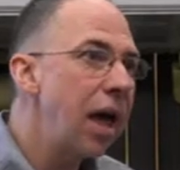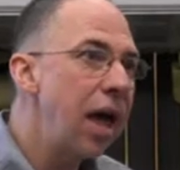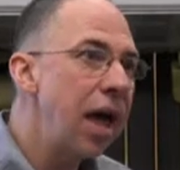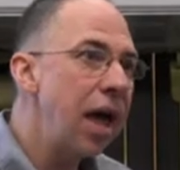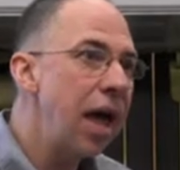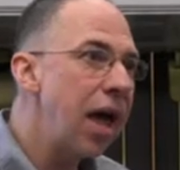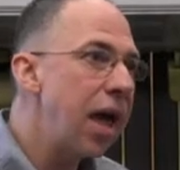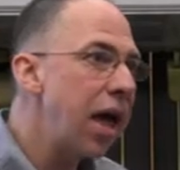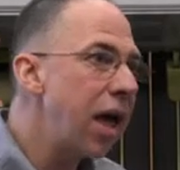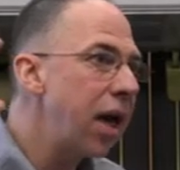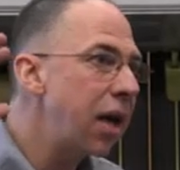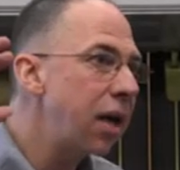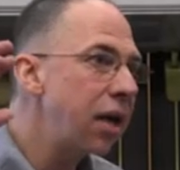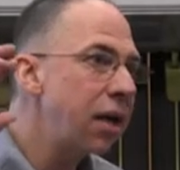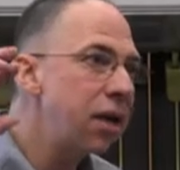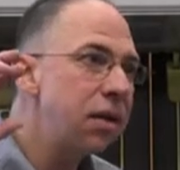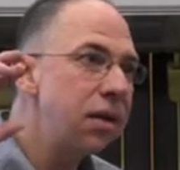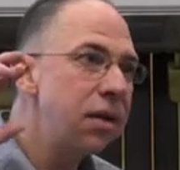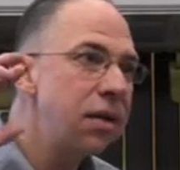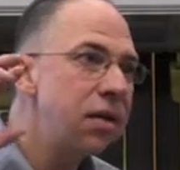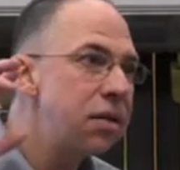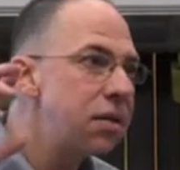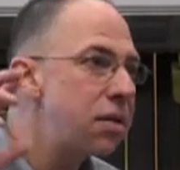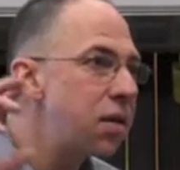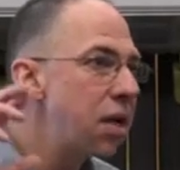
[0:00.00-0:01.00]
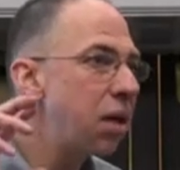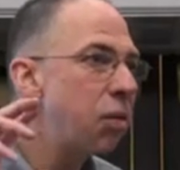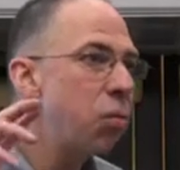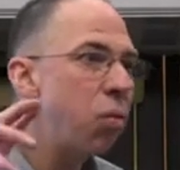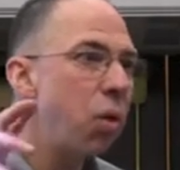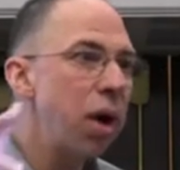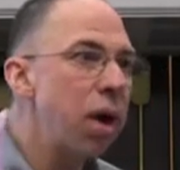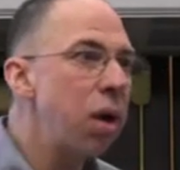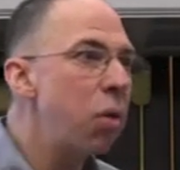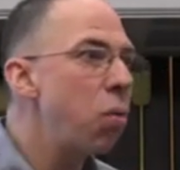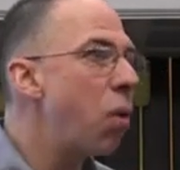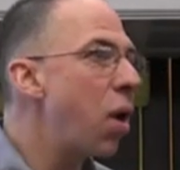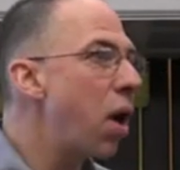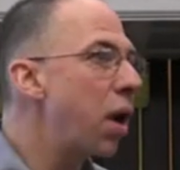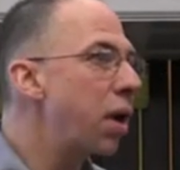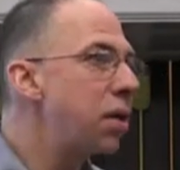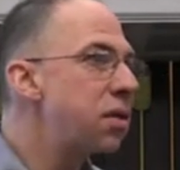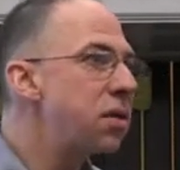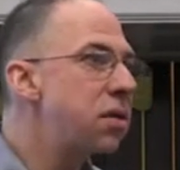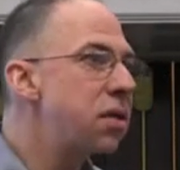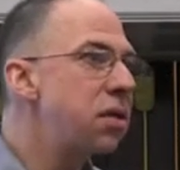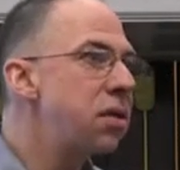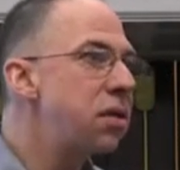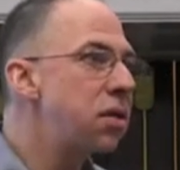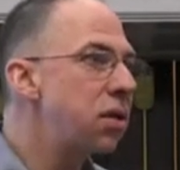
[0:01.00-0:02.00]
and did what he
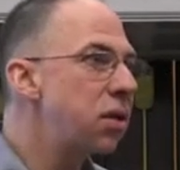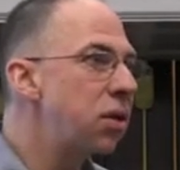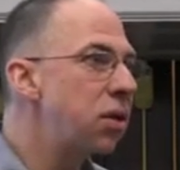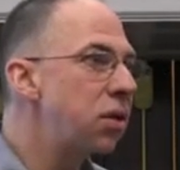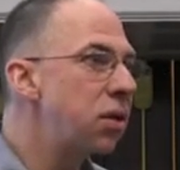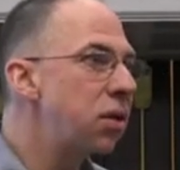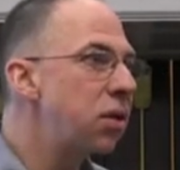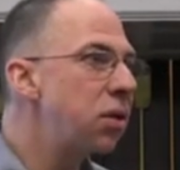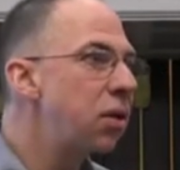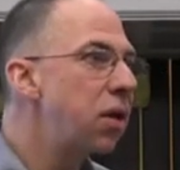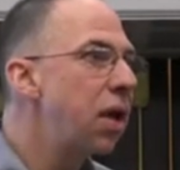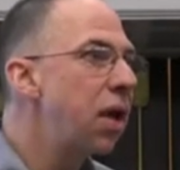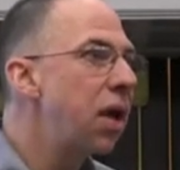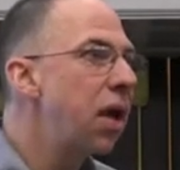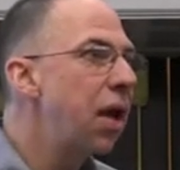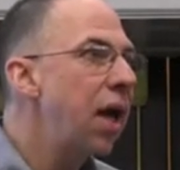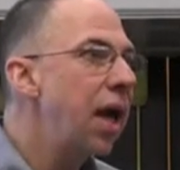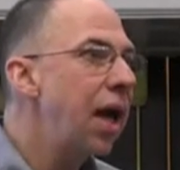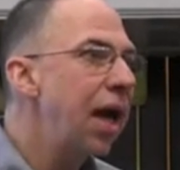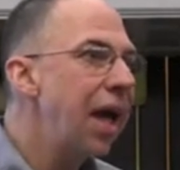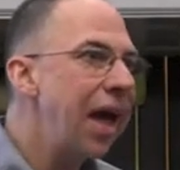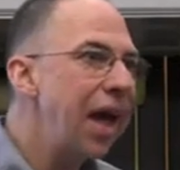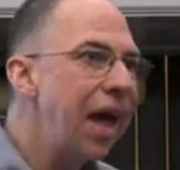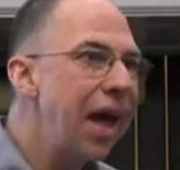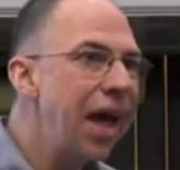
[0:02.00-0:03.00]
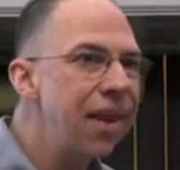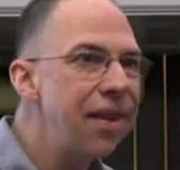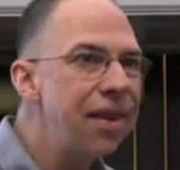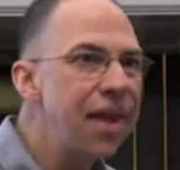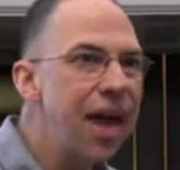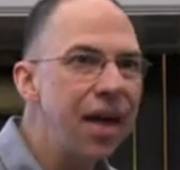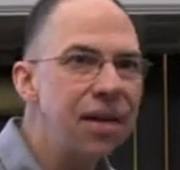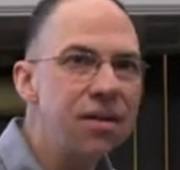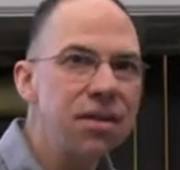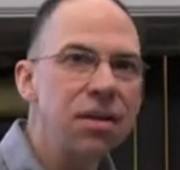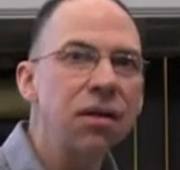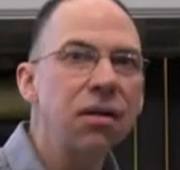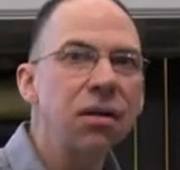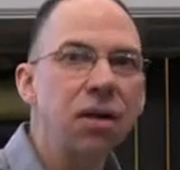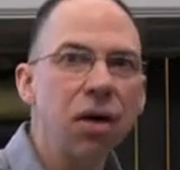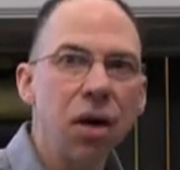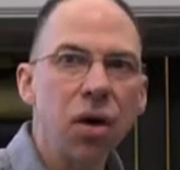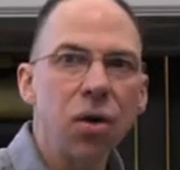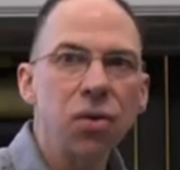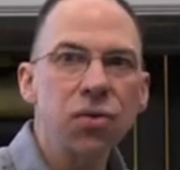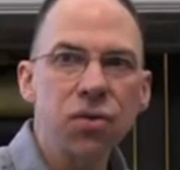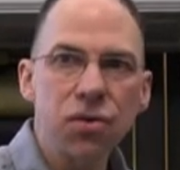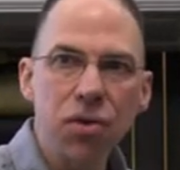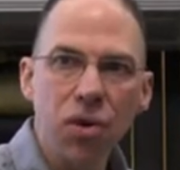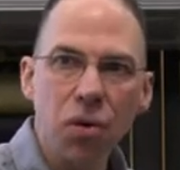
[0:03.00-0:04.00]
wanted to do, and that didn't
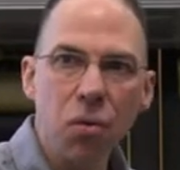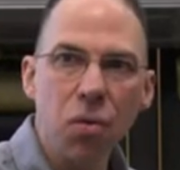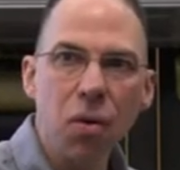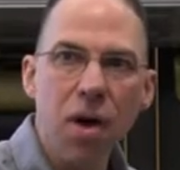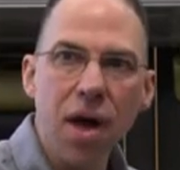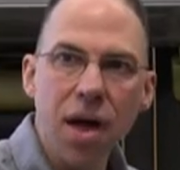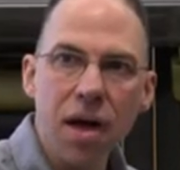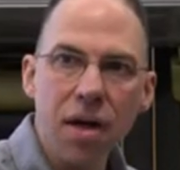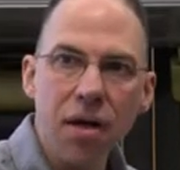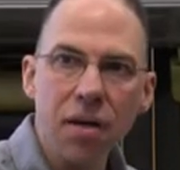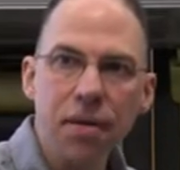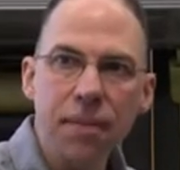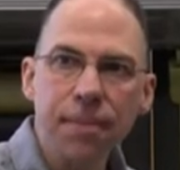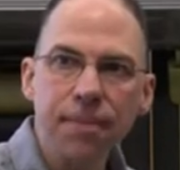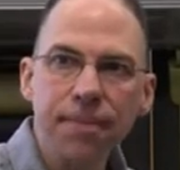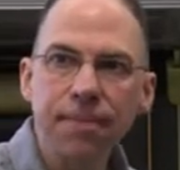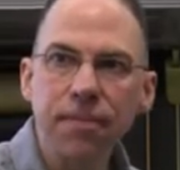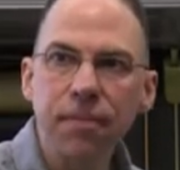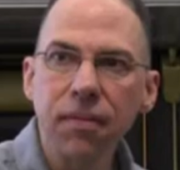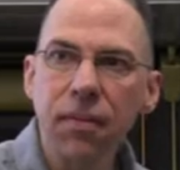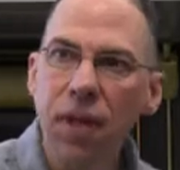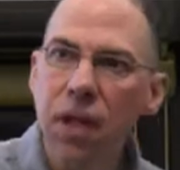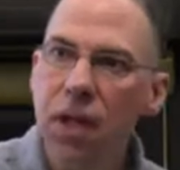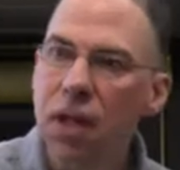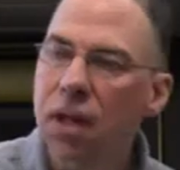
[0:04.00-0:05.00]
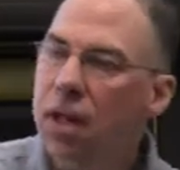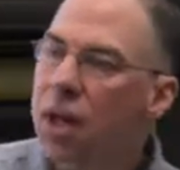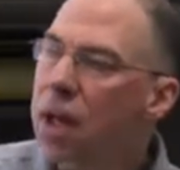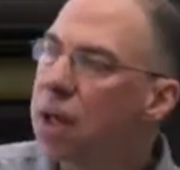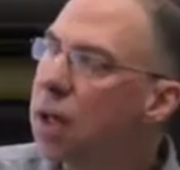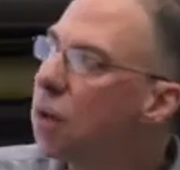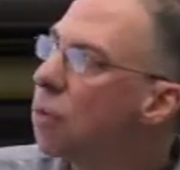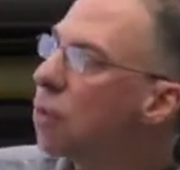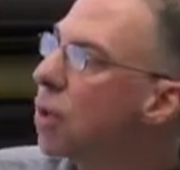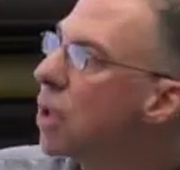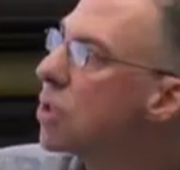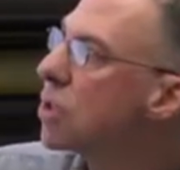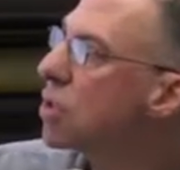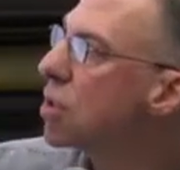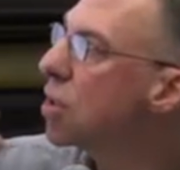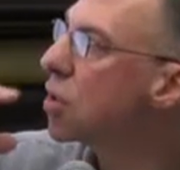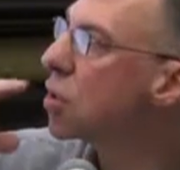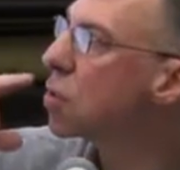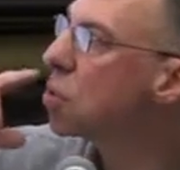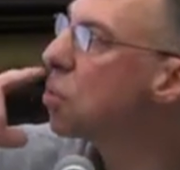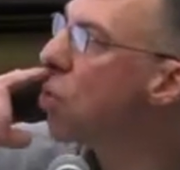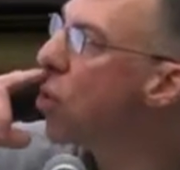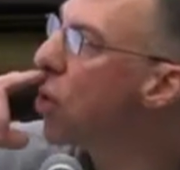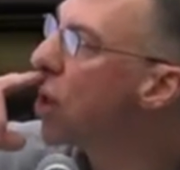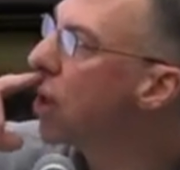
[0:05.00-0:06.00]
go so well. And then he reached
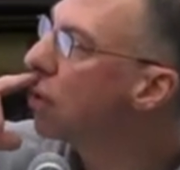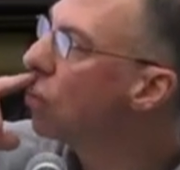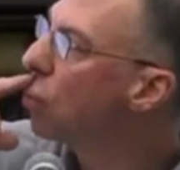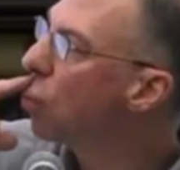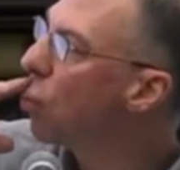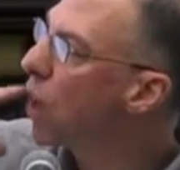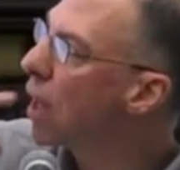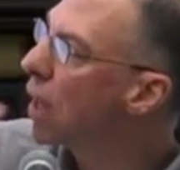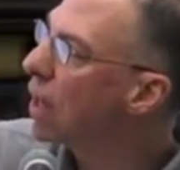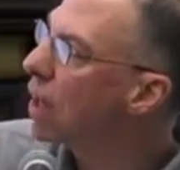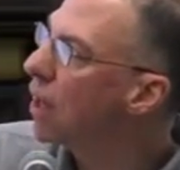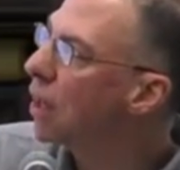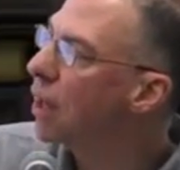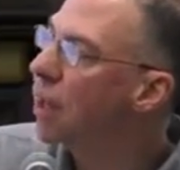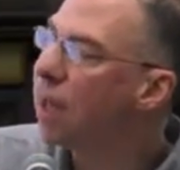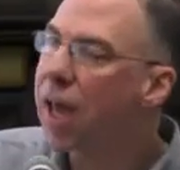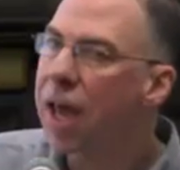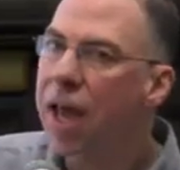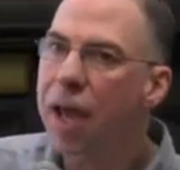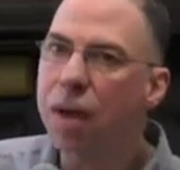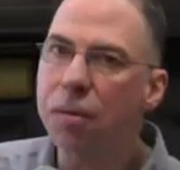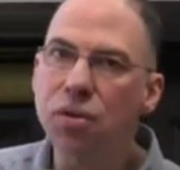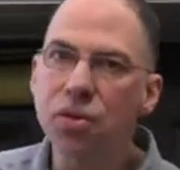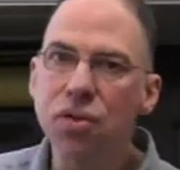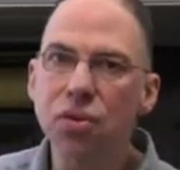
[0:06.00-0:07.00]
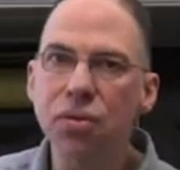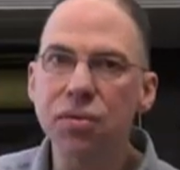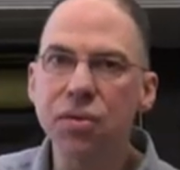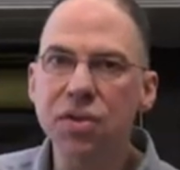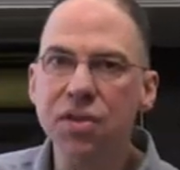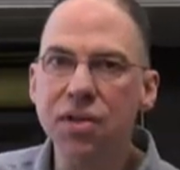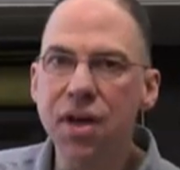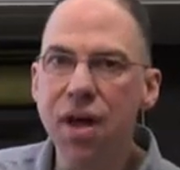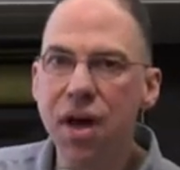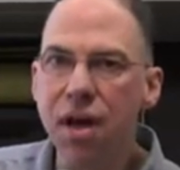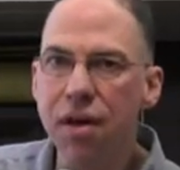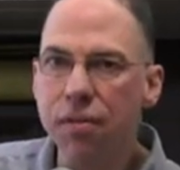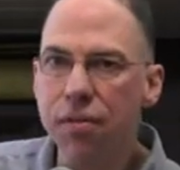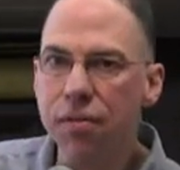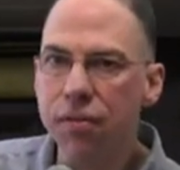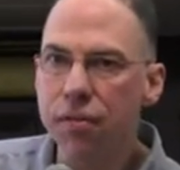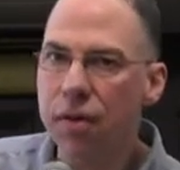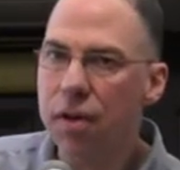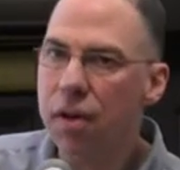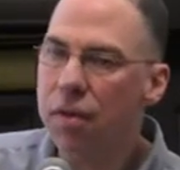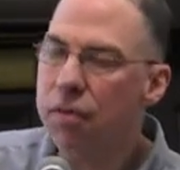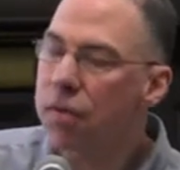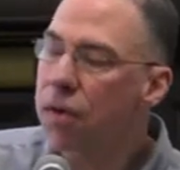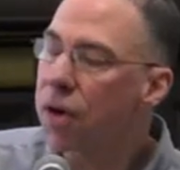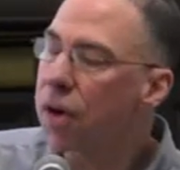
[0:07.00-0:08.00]
this point. When he came to
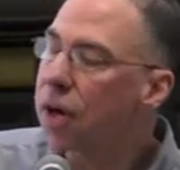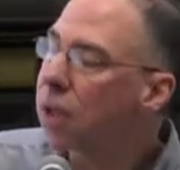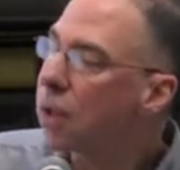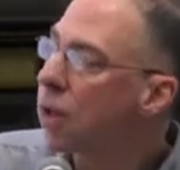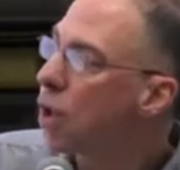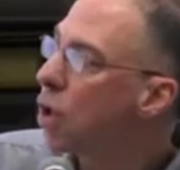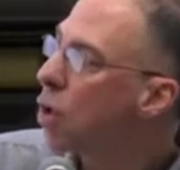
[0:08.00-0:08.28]
himself, a very